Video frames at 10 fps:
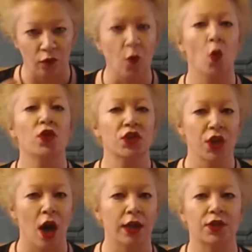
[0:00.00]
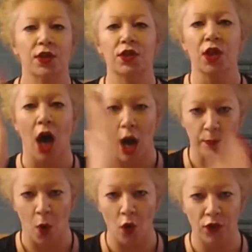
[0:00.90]
for the sciences,
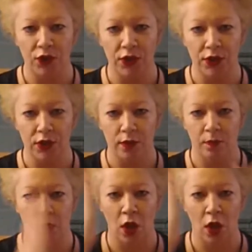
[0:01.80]
hypothesis,